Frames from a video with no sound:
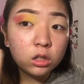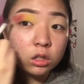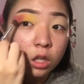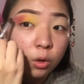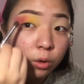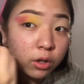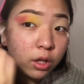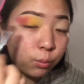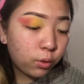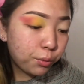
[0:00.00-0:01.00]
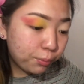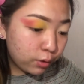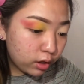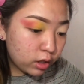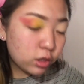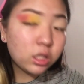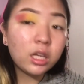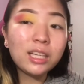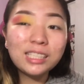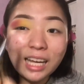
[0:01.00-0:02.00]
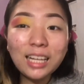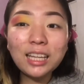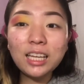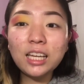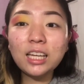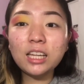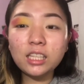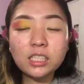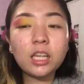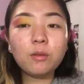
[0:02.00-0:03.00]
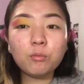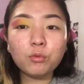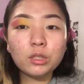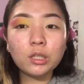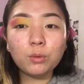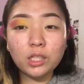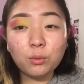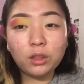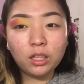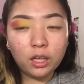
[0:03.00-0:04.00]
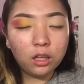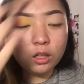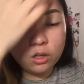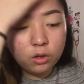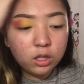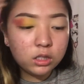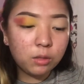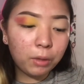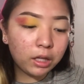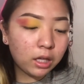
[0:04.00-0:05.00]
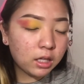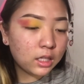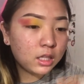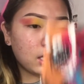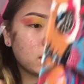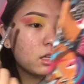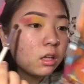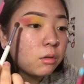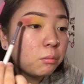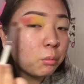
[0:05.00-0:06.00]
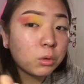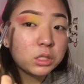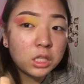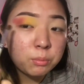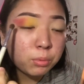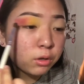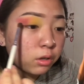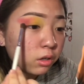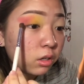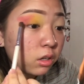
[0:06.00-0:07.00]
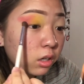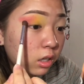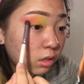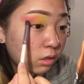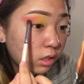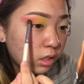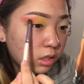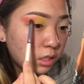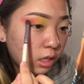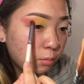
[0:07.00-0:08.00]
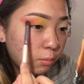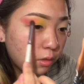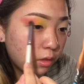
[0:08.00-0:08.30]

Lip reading: lower than where we put it. Exactly the same routine we did with the yellow to make it more deeper and in depth.